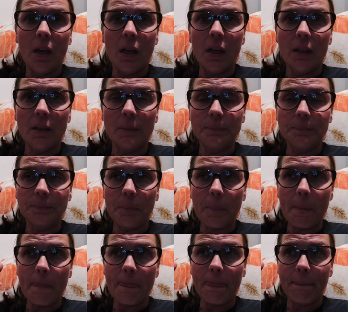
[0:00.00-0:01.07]

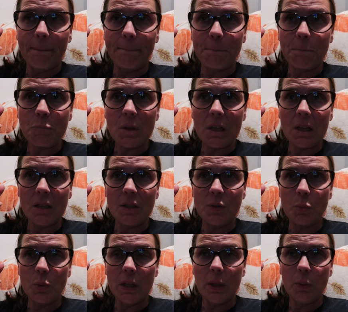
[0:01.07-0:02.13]
because
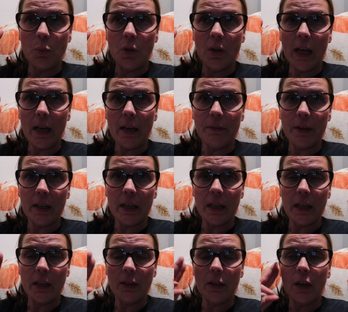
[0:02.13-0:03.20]
um, we will have
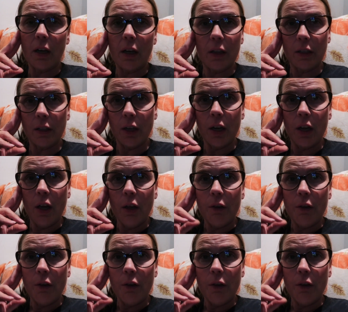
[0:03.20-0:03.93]
a our